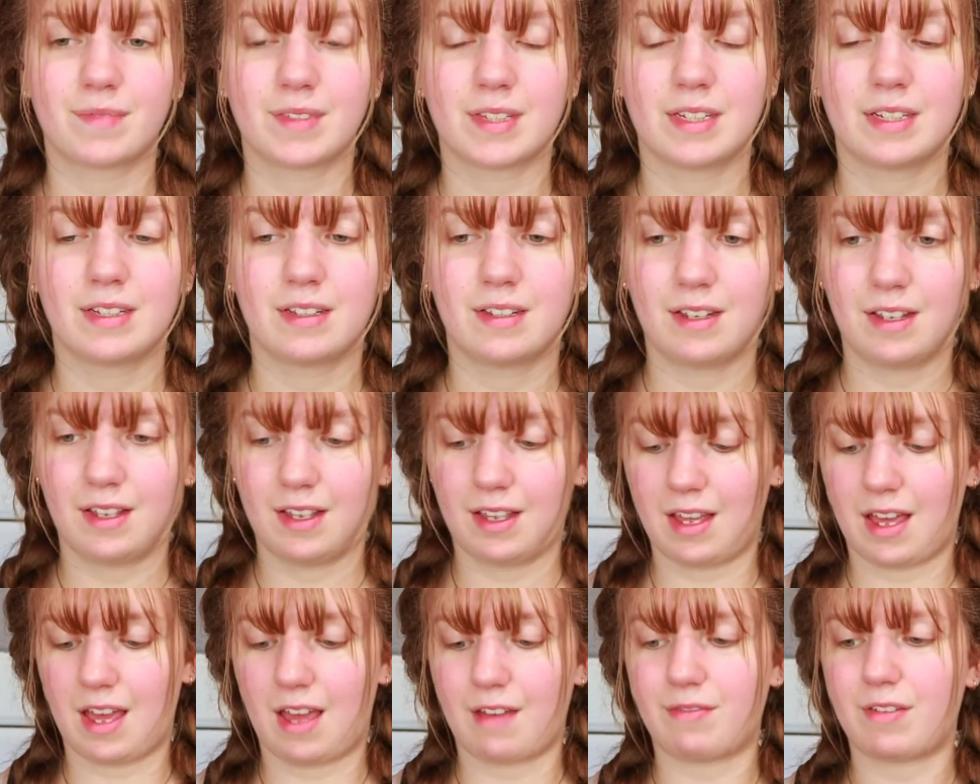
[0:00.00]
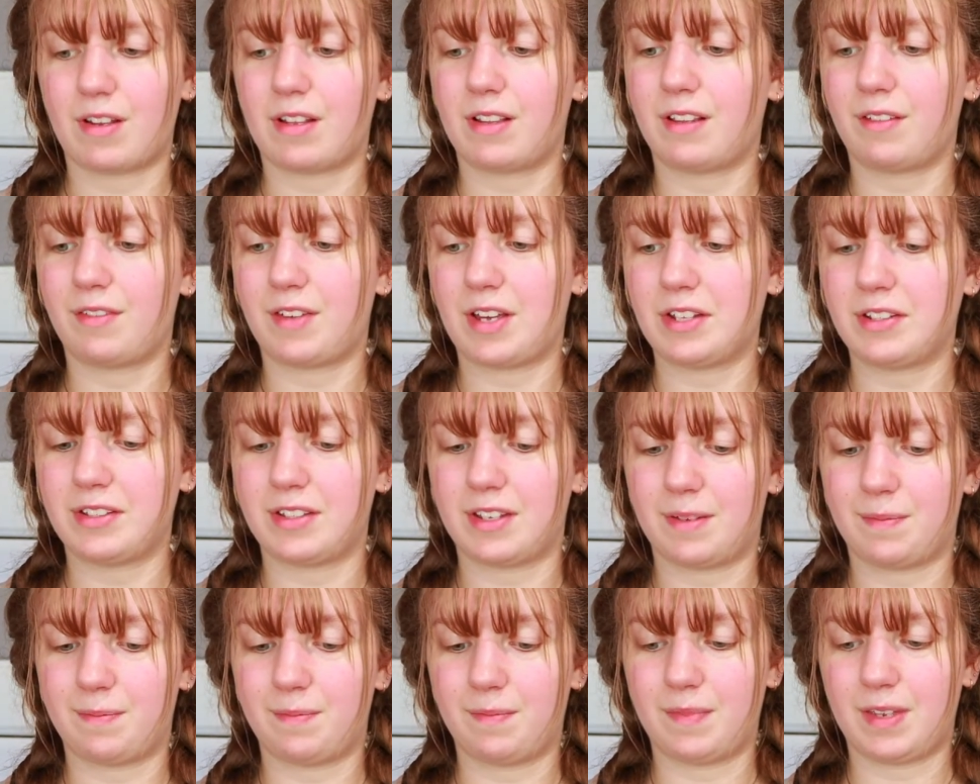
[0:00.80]
I finally found
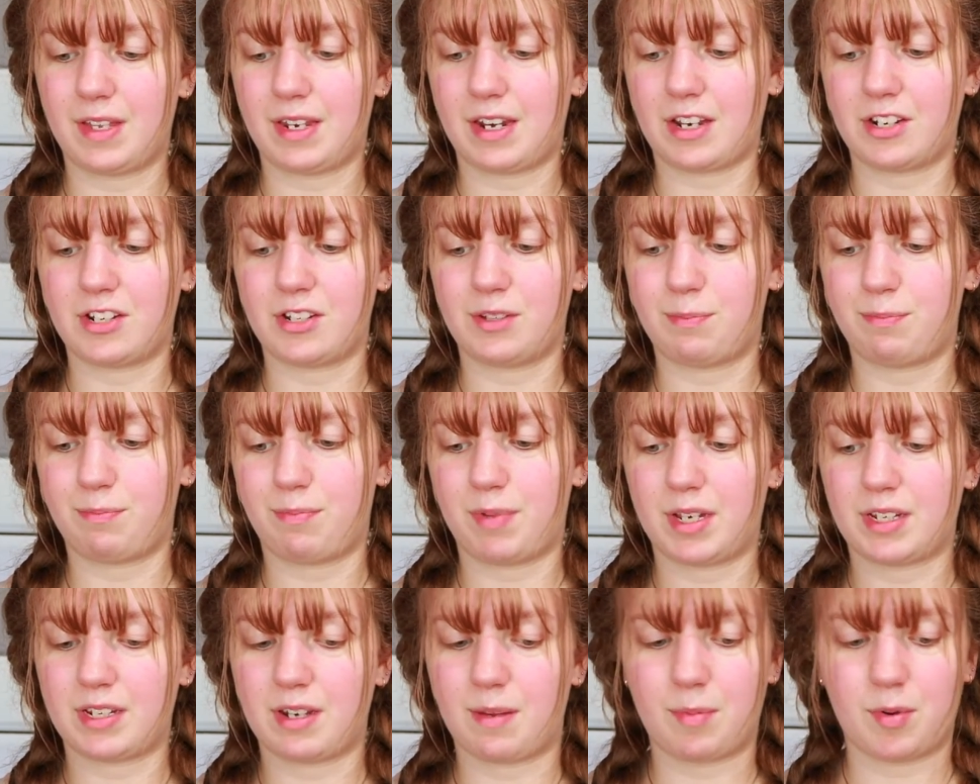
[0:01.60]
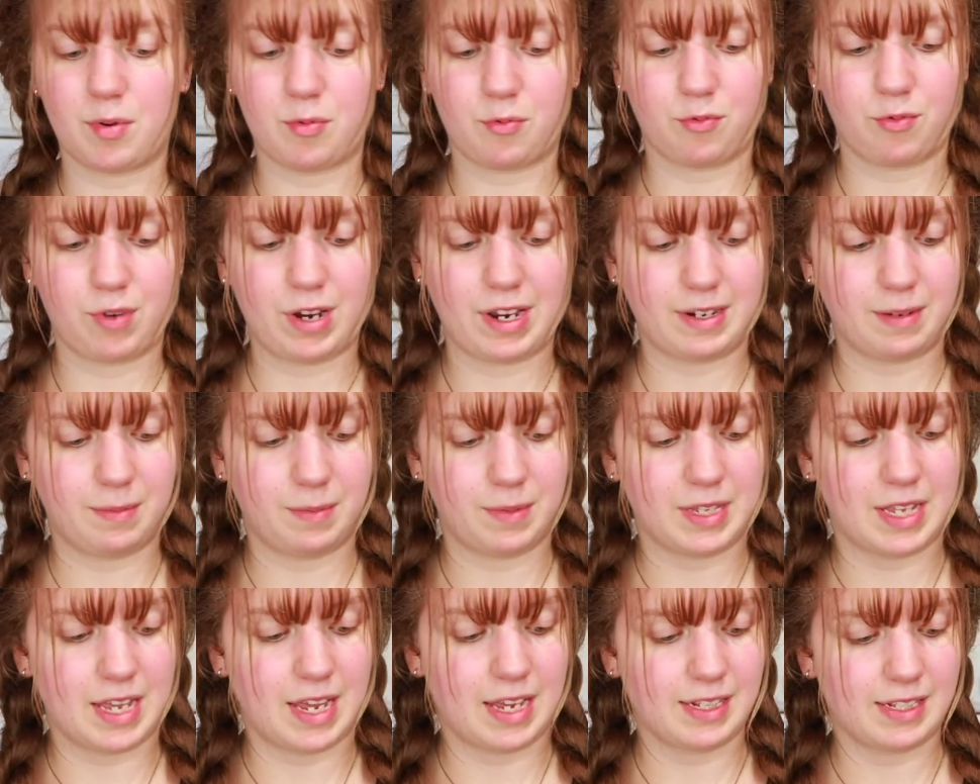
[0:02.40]
some, and I just picked up a
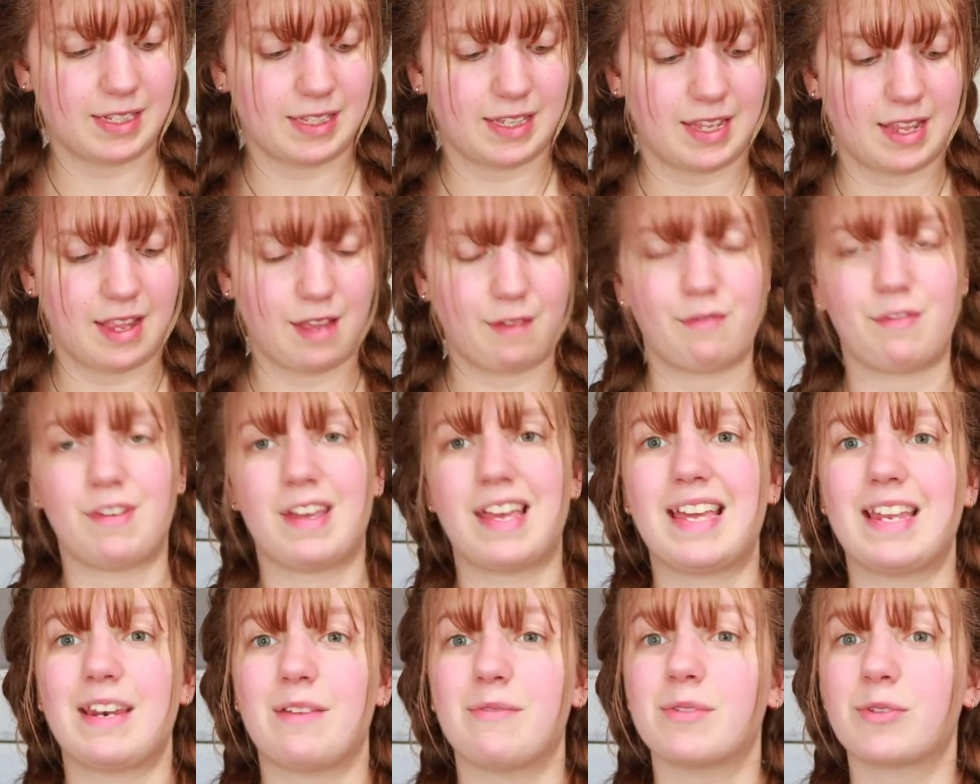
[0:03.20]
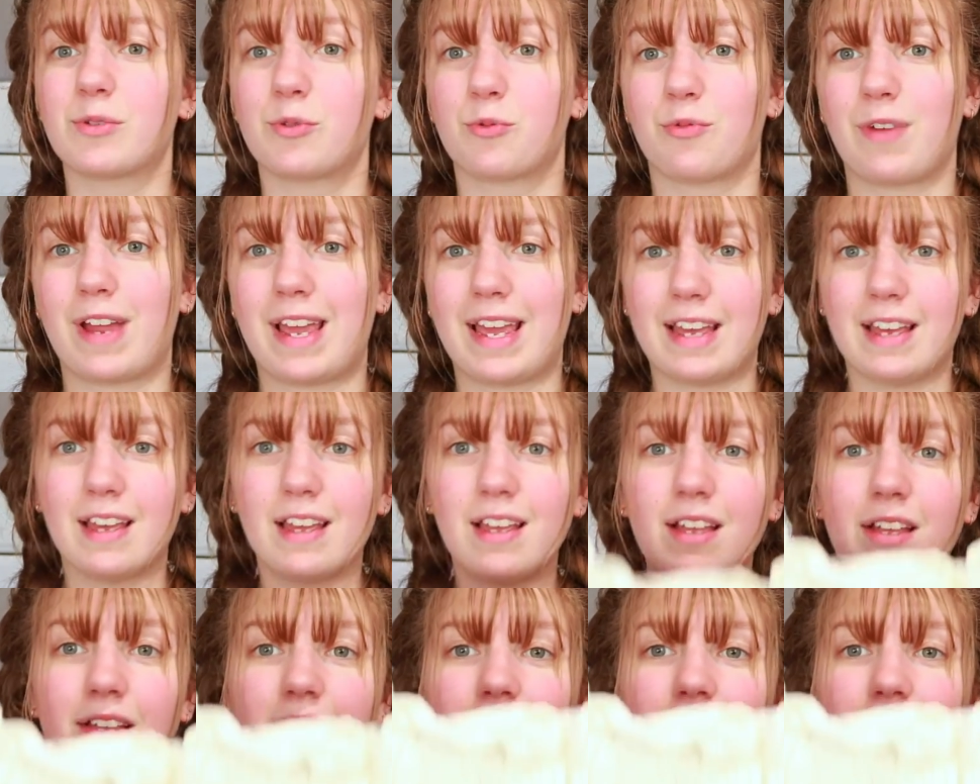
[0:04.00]
random size, and then they fit, and it was great.